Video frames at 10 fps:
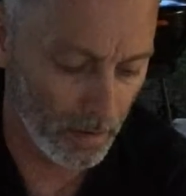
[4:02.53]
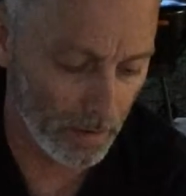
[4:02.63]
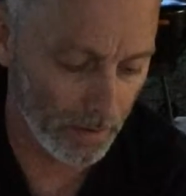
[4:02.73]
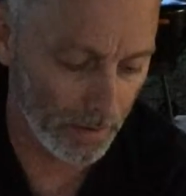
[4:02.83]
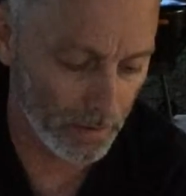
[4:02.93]

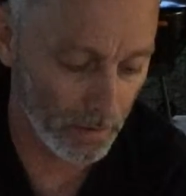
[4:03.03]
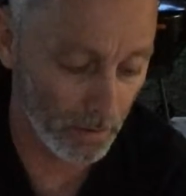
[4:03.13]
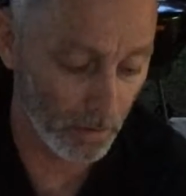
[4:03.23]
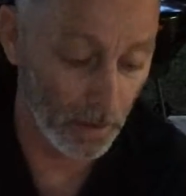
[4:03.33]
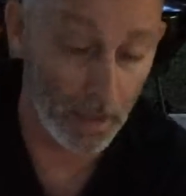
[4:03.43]
I think
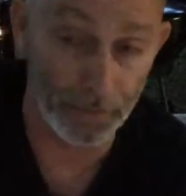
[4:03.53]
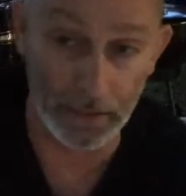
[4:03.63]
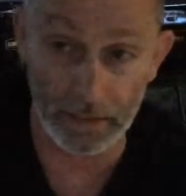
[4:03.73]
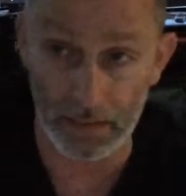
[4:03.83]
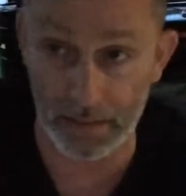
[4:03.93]
so. I
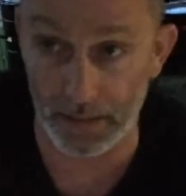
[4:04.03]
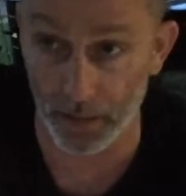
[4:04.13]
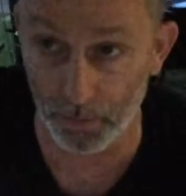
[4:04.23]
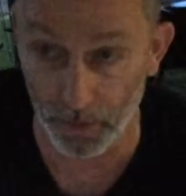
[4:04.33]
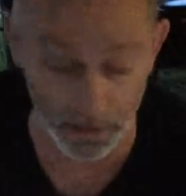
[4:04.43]
think that's
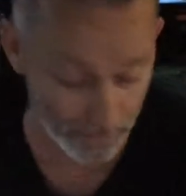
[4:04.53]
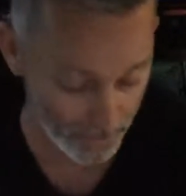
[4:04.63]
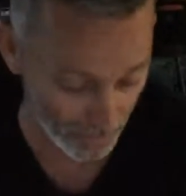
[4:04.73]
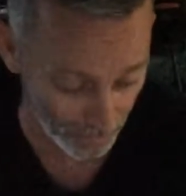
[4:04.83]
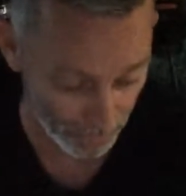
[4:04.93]
Tim
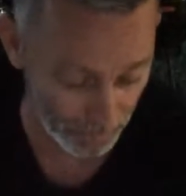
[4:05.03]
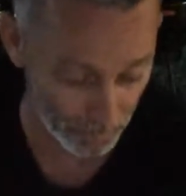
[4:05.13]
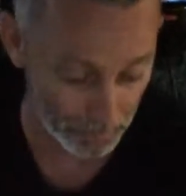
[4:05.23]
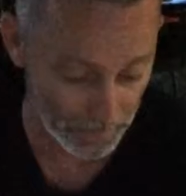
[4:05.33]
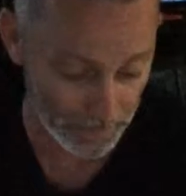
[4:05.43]
that's about to
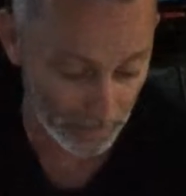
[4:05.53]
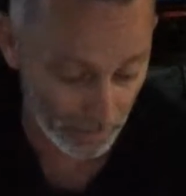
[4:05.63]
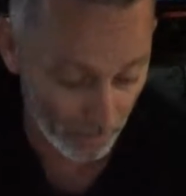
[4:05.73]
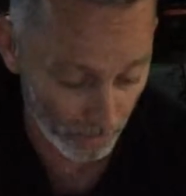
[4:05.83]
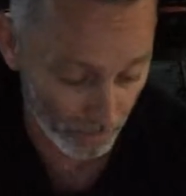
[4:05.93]
be my
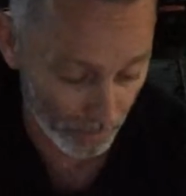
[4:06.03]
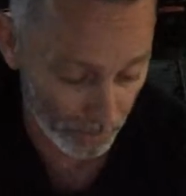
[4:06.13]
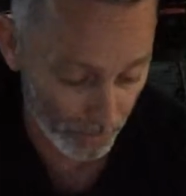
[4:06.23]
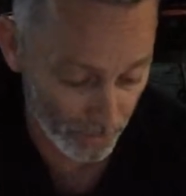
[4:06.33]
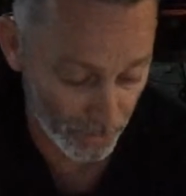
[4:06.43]
son-in-law.
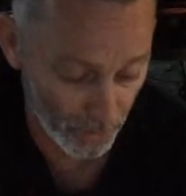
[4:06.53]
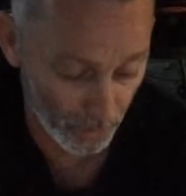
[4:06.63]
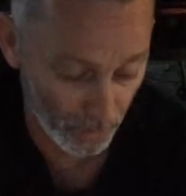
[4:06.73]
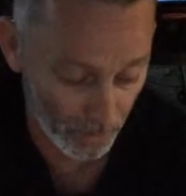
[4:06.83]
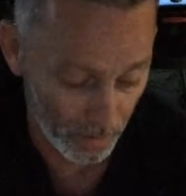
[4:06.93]
I'm pretty
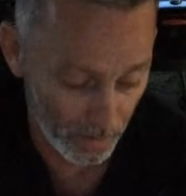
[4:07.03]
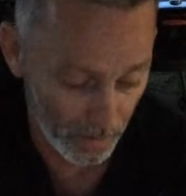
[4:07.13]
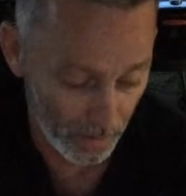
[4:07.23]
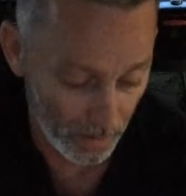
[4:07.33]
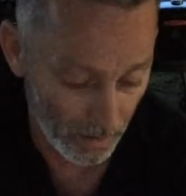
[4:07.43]
sure.
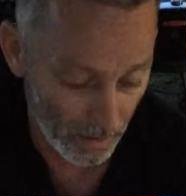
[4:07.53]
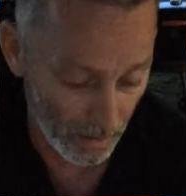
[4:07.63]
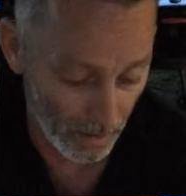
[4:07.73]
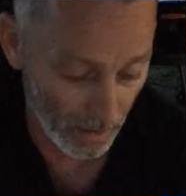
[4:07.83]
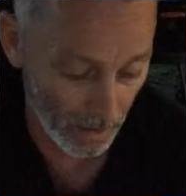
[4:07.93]

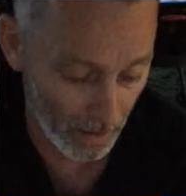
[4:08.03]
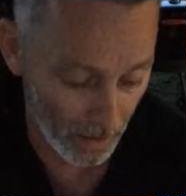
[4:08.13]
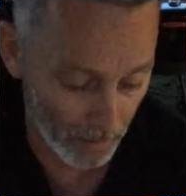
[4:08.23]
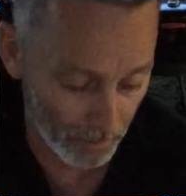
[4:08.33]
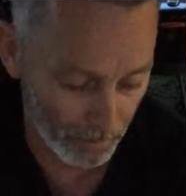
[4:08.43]

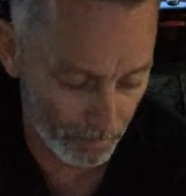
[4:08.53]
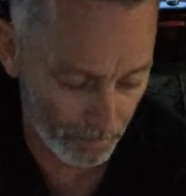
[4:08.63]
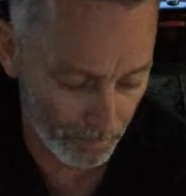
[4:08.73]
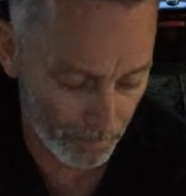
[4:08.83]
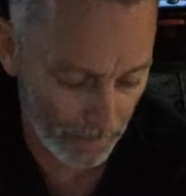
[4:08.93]
I
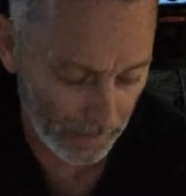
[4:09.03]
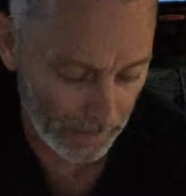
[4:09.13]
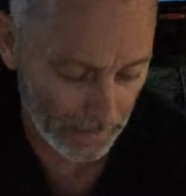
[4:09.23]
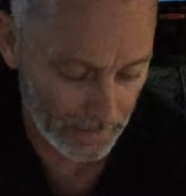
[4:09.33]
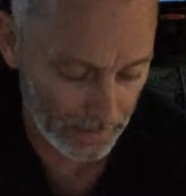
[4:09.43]

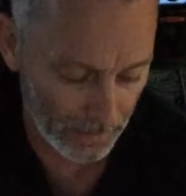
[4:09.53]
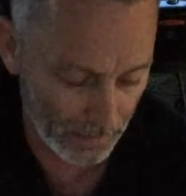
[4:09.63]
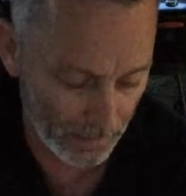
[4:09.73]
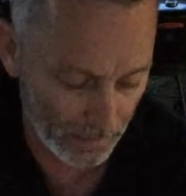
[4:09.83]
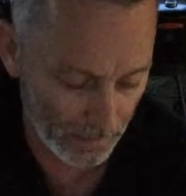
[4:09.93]
can't
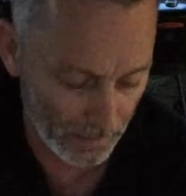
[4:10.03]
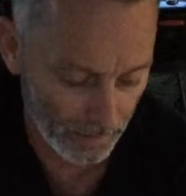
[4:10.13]
see...